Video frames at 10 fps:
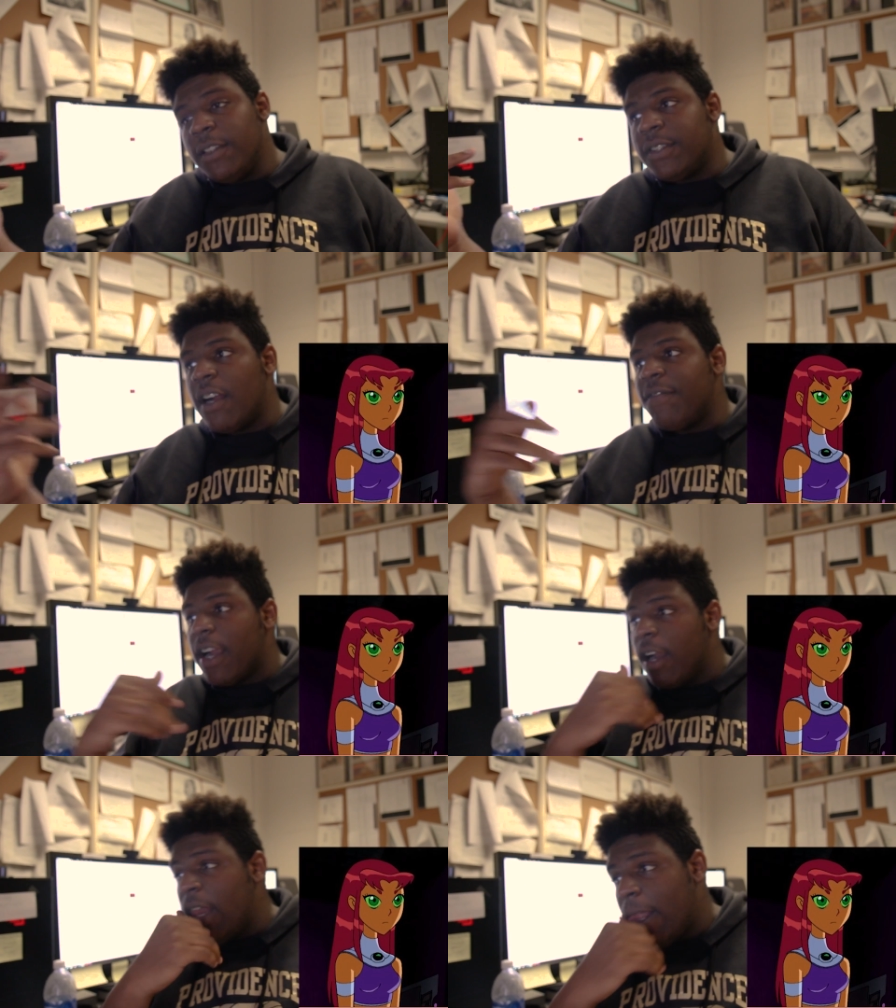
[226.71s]

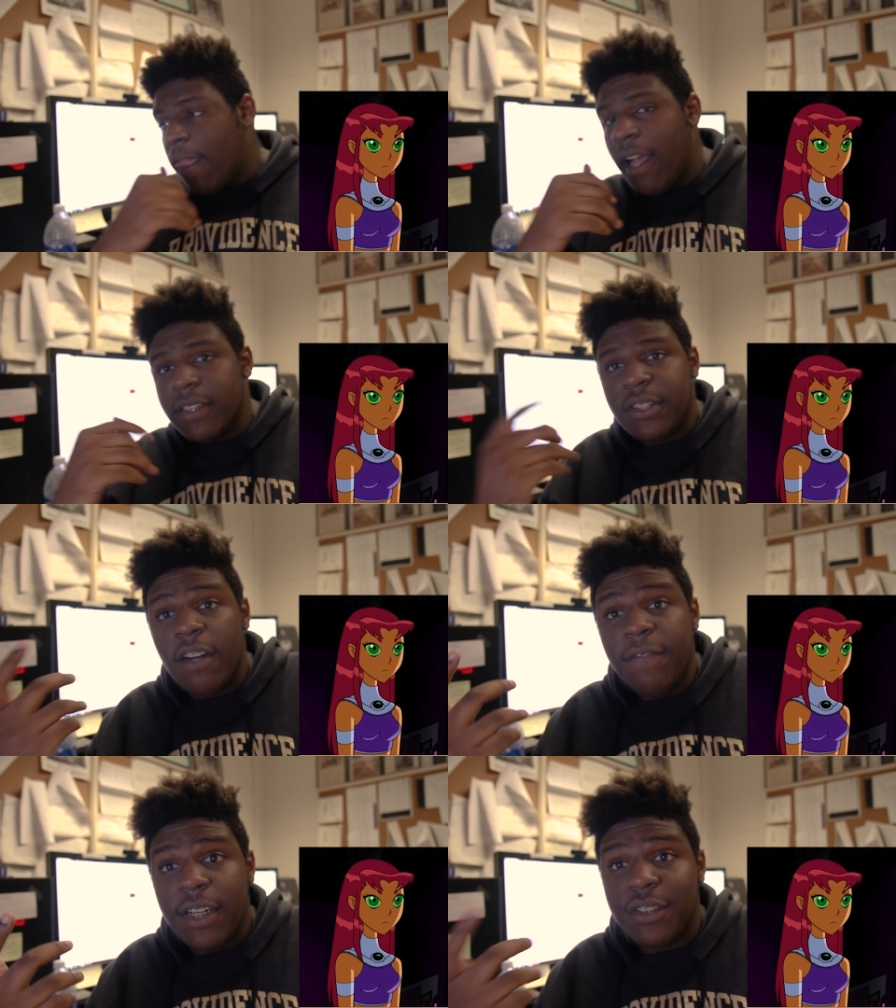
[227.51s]
Starfire. Uh,
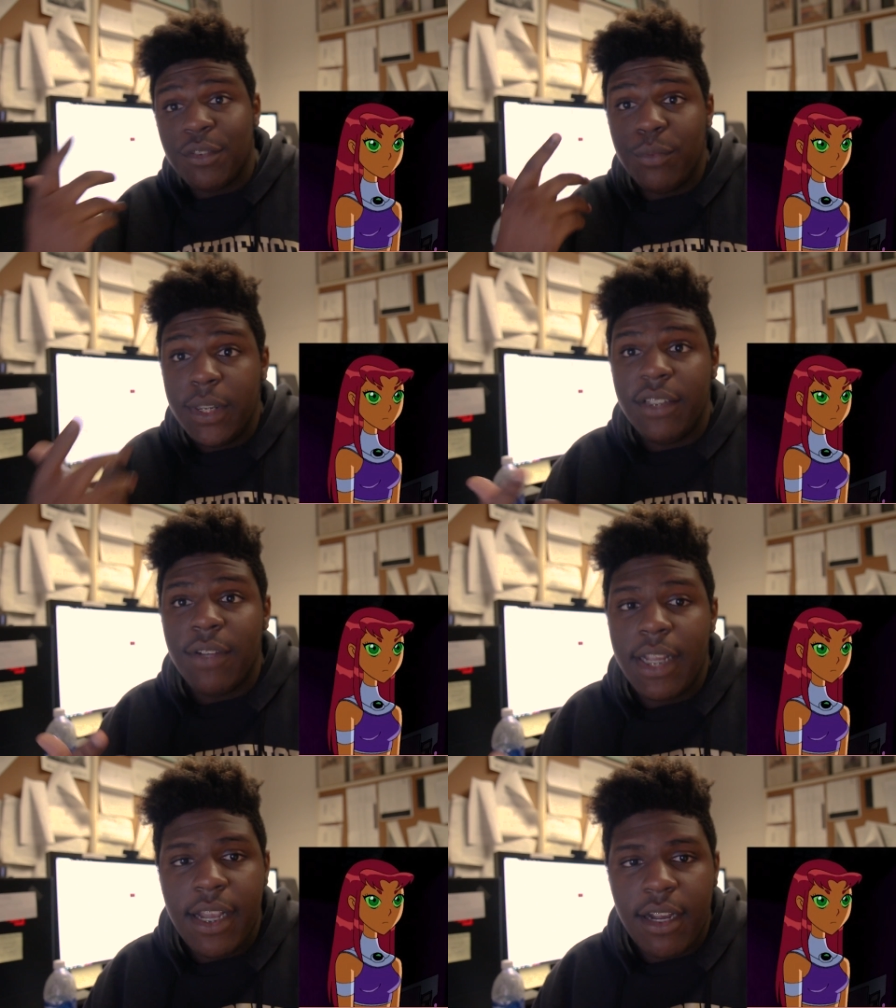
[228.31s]
Starfire is a really
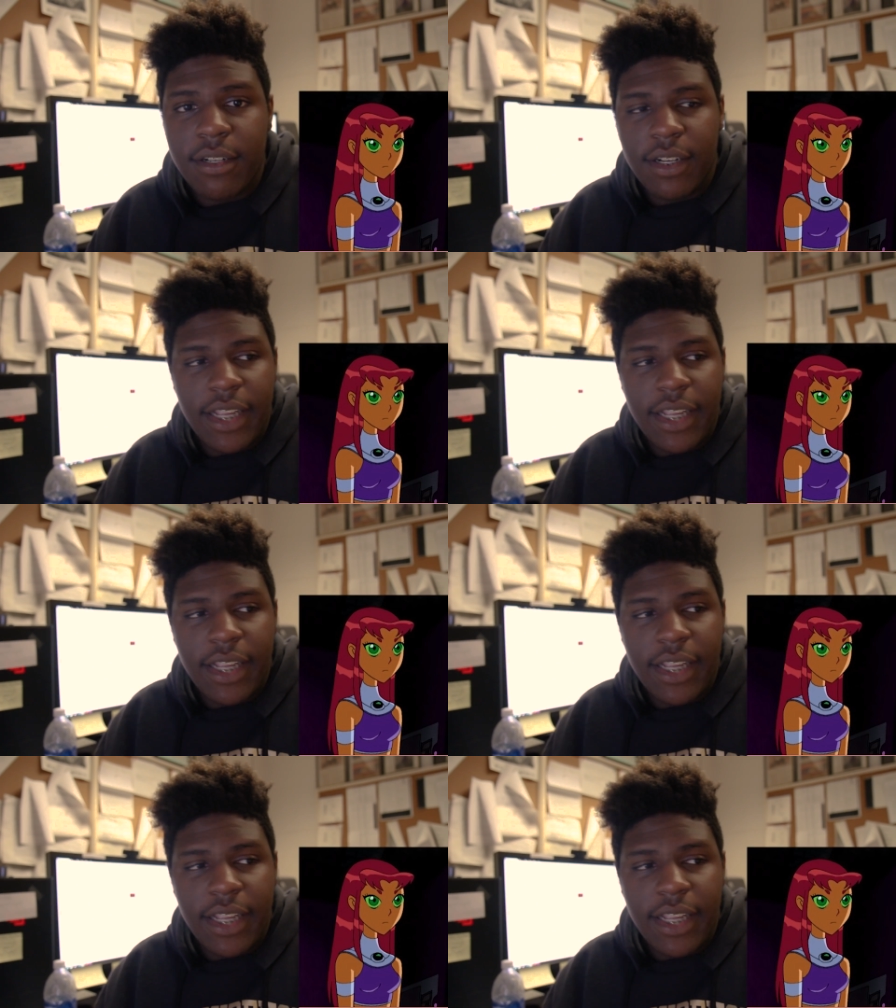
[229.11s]
great character.